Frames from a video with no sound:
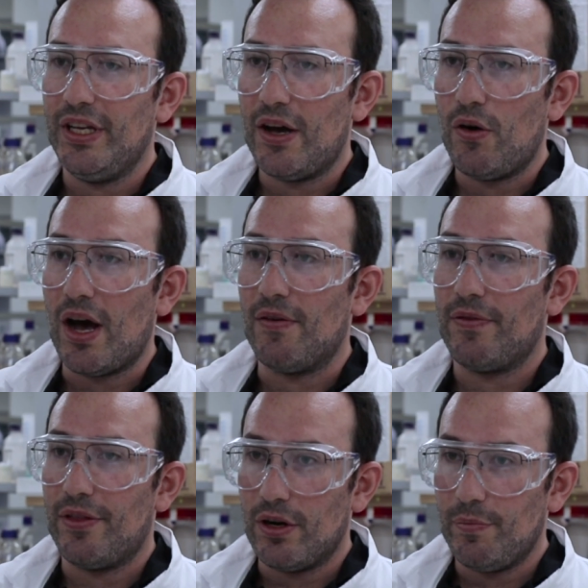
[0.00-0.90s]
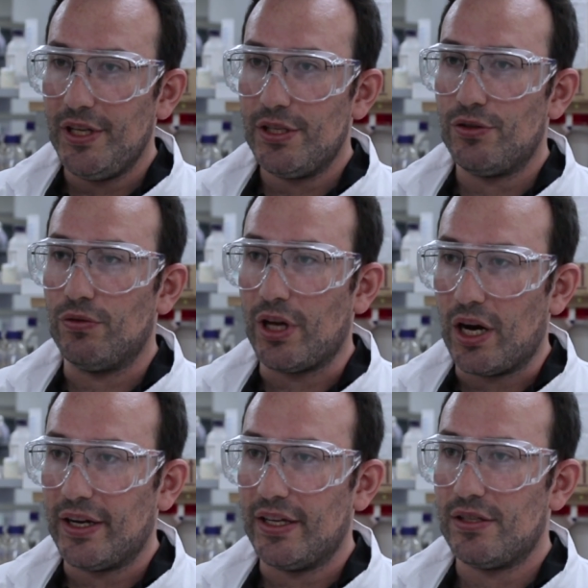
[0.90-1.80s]
now have therapies to
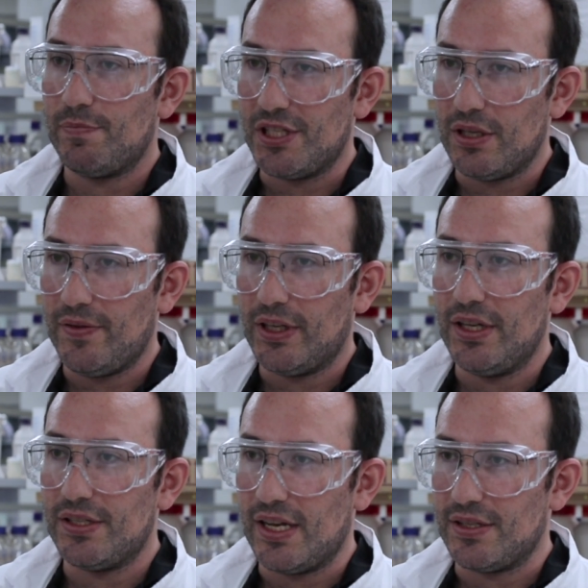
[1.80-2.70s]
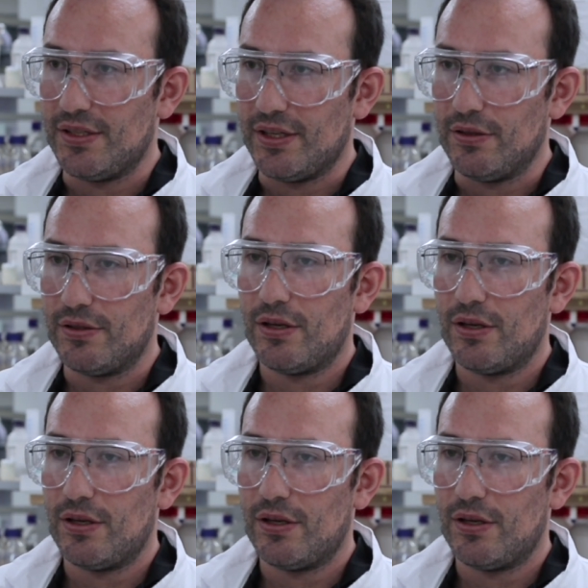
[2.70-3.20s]
target specifically senescent cells.